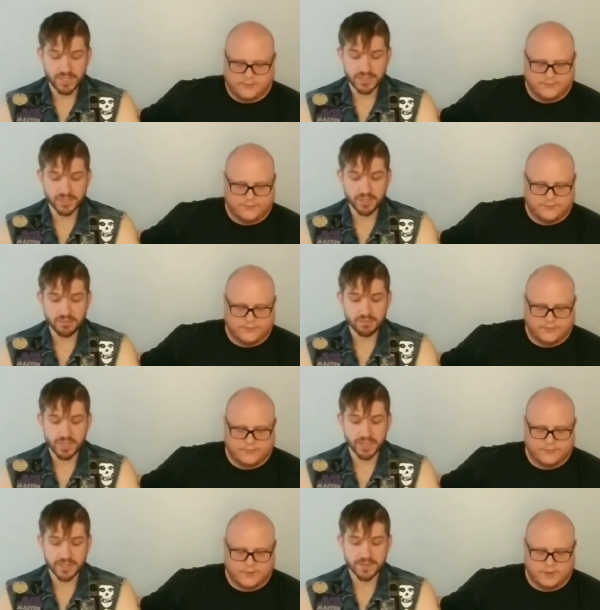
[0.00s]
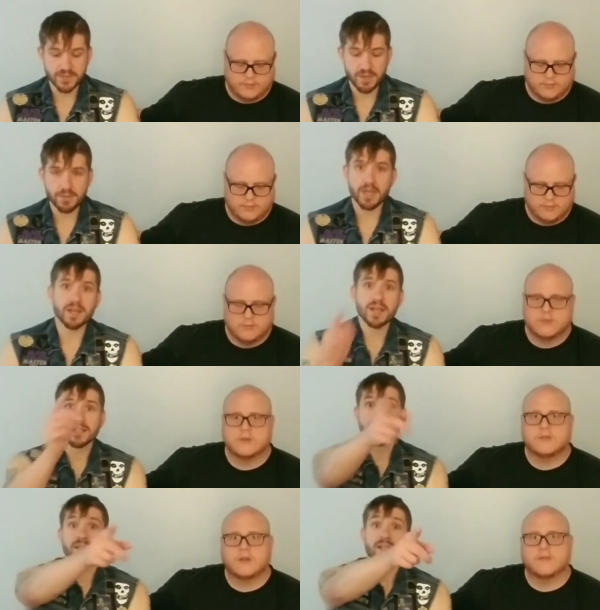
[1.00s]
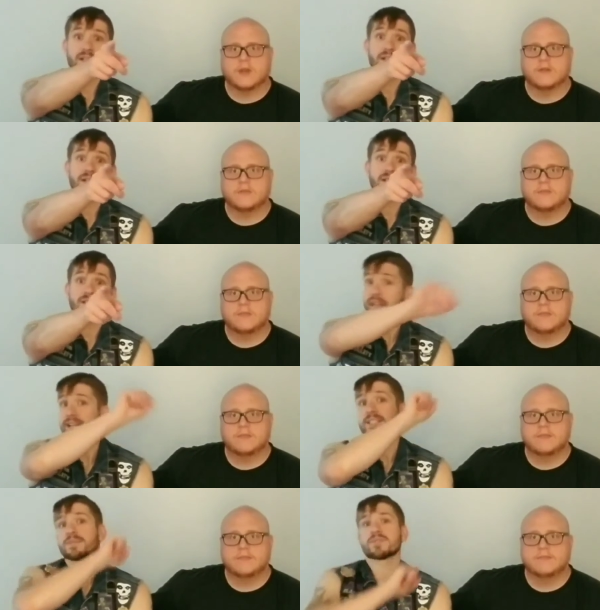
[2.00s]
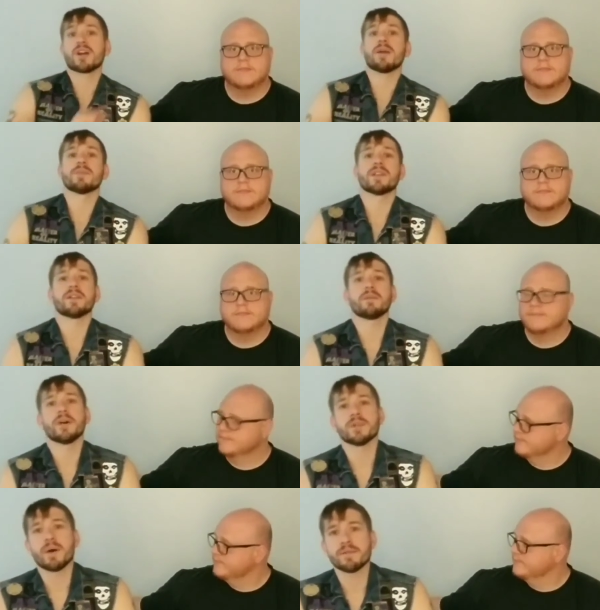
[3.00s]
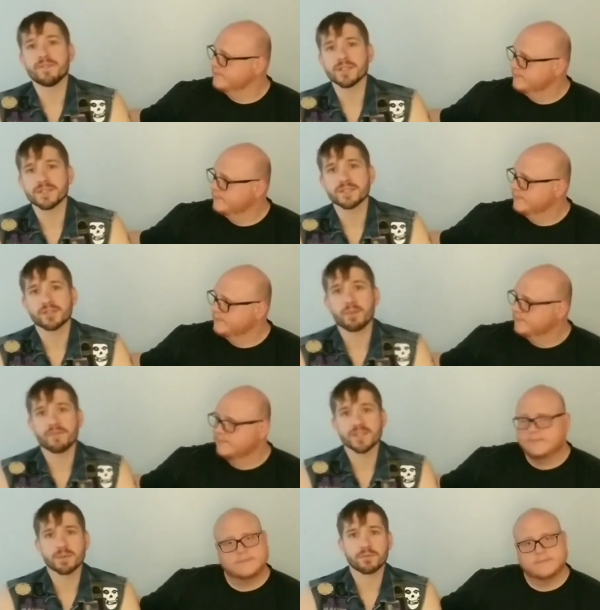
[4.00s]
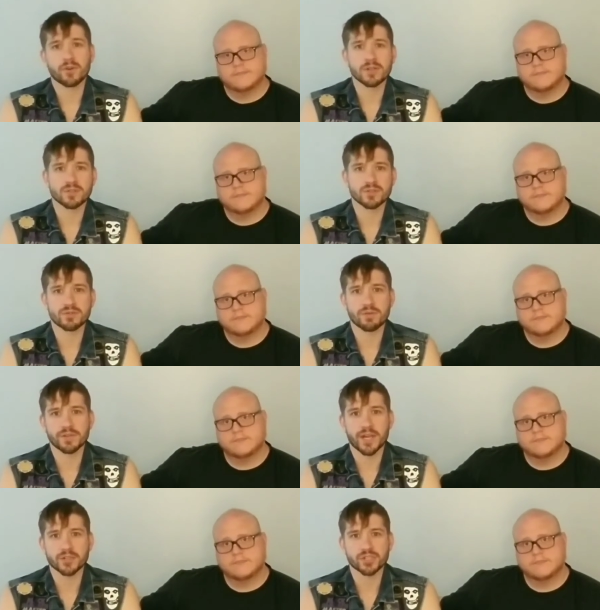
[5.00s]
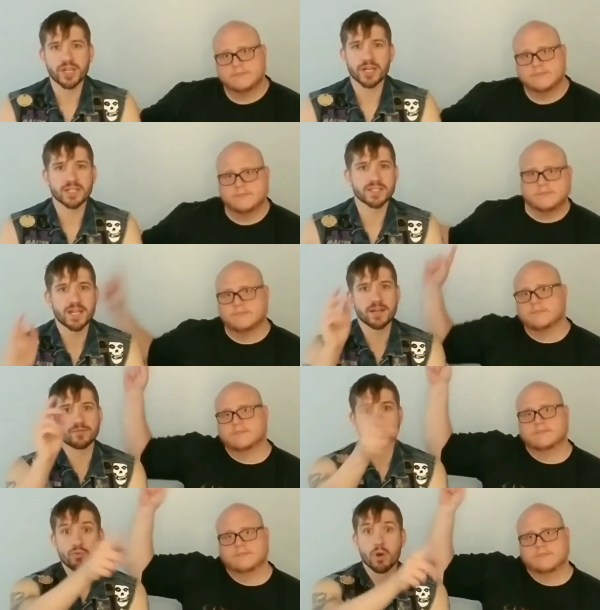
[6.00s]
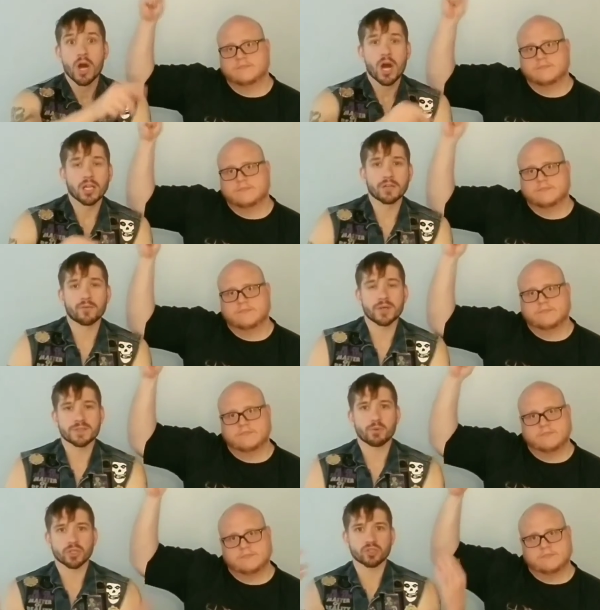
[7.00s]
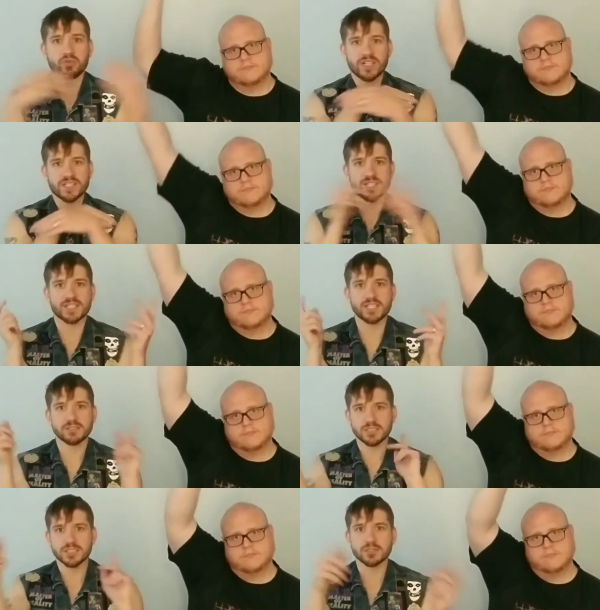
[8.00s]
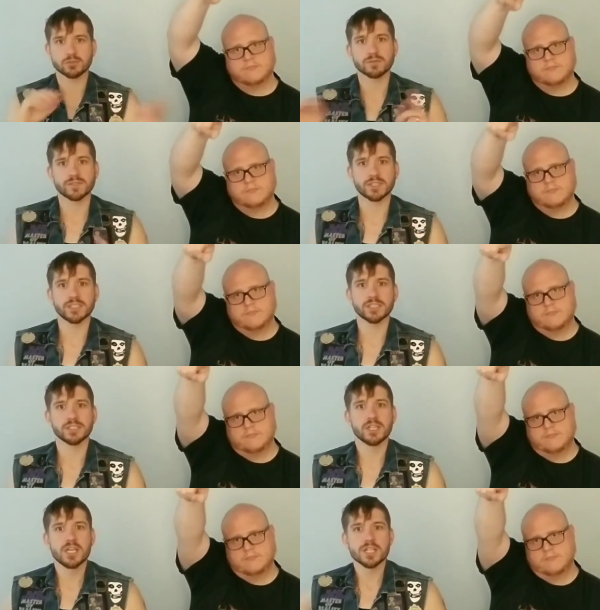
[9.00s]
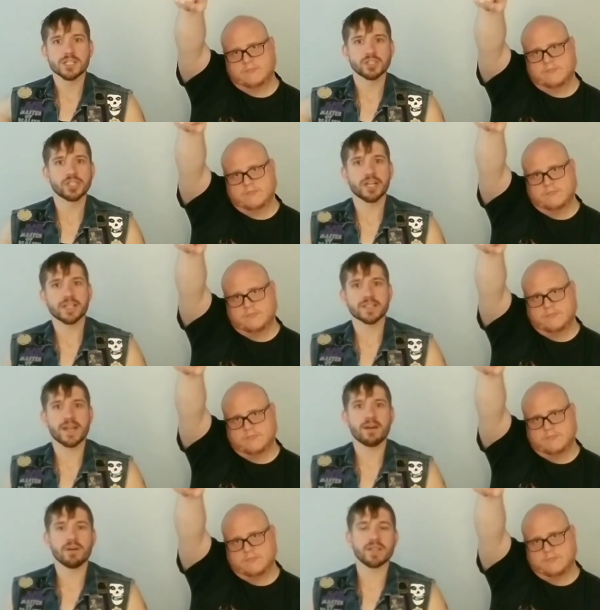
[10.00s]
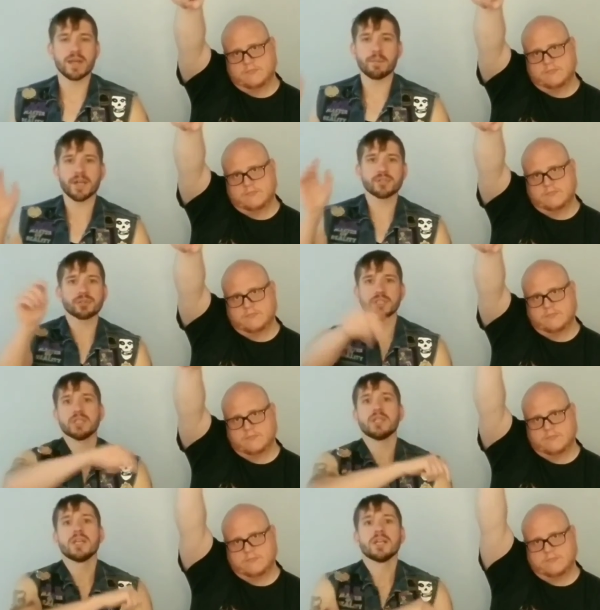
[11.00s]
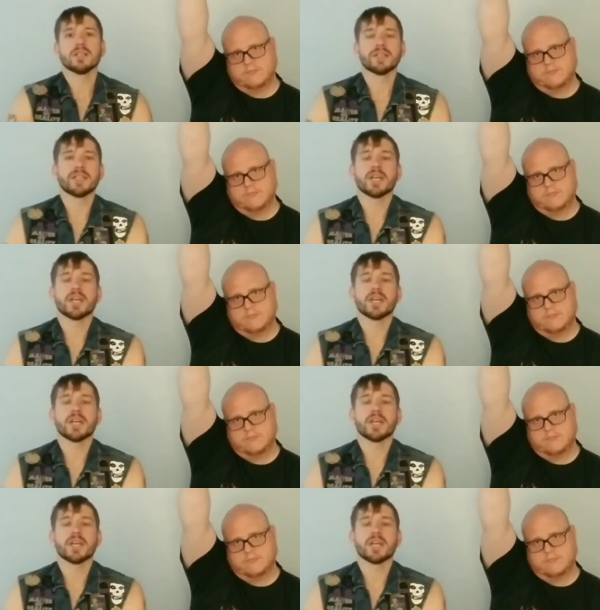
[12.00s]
Speaker 1: good. It gets the job done. It's good stuff, guys. Like, subscribe, hit that little bell at the bottom. Follow us on Instagram and Facebook for all sorts of Dwarven Kegger shenanigans. And if you are looking forward to support the craziness here on Dwarven Kegger, then check us out in that Patreon link